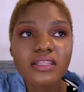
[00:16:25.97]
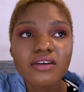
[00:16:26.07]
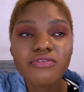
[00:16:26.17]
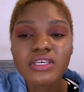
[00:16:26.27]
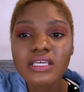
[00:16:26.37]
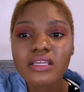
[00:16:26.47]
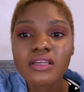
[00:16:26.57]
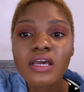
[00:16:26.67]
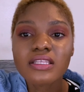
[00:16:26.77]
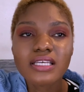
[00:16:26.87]
the vegan
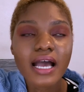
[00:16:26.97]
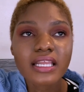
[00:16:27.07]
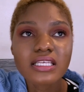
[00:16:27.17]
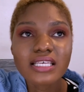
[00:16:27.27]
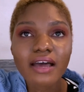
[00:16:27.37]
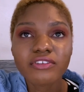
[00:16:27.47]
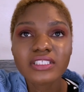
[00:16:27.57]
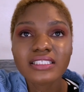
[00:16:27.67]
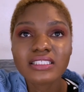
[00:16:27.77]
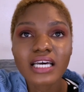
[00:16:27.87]
diet is
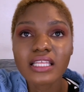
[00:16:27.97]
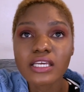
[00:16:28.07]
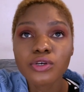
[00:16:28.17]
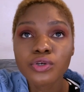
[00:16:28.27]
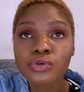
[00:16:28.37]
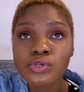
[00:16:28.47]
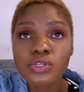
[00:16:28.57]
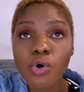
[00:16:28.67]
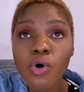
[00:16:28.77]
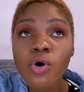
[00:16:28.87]
advertised is that it cures
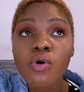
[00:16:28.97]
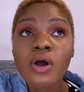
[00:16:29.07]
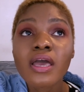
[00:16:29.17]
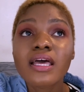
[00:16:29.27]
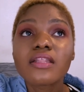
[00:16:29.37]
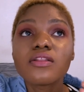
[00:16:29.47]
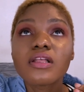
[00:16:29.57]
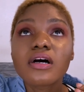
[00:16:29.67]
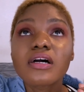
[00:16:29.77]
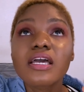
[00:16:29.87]
all.
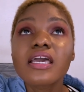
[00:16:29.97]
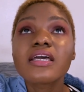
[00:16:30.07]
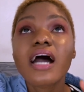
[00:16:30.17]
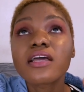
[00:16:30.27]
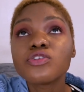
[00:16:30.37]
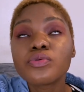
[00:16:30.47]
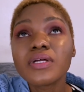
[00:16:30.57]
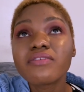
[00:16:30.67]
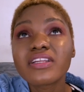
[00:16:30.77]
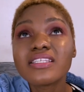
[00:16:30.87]
I do
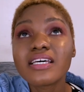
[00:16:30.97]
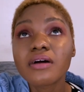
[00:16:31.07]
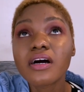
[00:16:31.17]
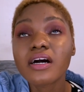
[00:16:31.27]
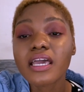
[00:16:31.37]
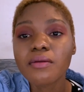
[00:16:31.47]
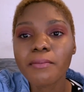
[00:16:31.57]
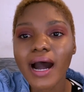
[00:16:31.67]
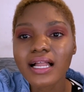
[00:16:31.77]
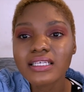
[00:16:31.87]
believe in
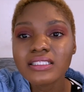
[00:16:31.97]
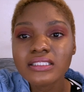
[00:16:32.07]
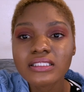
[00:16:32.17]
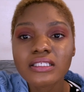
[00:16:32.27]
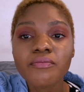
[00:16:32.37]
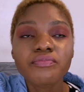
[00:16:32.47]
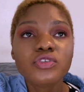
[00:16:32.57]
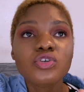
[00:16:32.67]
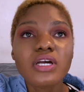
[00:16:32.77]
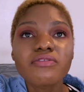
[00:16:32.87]
balance.
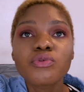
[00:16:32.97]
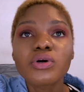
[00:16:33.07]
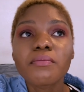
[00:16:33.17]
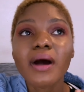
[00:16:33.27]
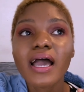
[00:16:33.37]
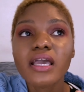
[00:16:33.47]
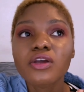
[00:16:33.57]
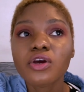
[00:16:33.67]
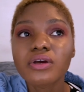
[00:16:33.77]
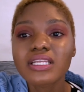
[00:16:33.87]
So even with my
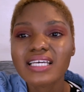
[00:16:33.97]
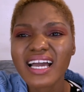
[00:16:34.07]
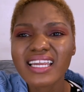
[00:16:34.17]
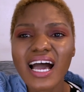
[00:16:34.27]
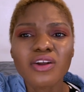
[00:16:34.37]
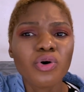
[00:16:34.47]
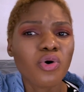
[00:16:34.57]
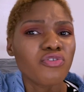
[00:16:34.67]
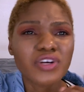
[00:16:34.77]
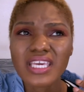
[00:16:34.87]
current diet, I don't
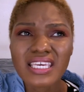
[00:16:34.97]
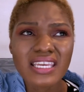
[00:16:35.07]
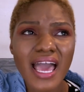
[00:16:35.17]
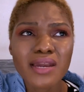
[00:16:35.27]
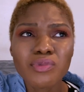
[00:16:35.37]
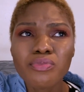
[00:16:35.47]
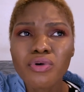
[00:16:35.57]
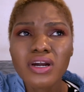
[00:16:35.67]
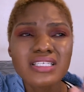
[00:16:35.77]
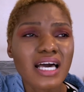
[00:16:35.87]
overeat animal
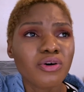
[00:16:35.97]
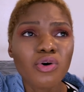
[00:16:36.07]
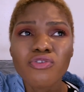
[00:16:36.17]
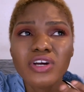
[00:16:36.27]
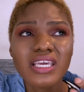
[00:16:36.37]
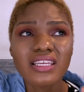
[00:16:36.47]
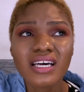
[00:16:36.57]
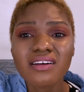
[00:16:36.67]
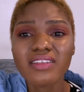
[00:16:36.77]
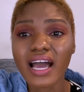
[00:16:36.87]
products. I don't overeat
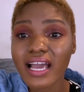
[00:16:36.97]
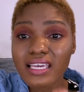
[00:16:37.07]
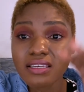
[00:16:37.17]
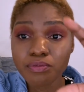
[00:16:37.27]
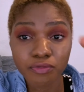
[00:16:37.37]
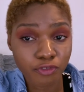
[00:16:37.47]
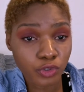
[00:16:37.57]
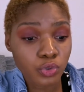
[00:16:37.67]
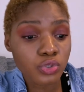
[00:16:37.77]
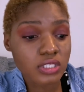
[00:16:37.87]
none of that. I eat
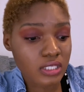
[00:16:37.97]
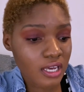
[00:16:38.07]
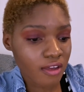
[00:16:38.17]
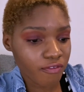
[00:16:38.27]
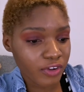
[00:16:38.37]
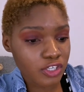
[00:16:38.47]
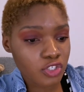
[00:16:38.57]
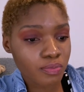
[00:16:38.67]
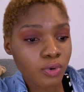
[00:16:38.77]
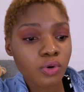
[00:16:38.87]
fruits,
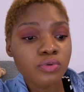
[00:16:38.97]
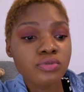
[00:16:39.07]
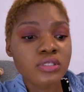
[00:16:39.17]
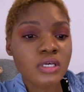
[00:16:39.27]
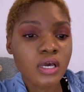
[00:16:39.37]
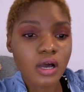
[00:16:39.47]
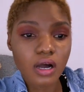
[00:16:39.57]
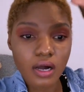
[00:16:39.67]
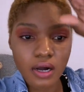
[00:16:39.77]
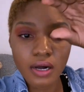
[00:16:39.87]
vegetables,
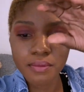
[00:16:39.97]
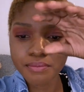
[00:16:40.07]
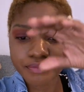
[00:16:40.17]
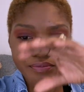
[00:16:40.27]
I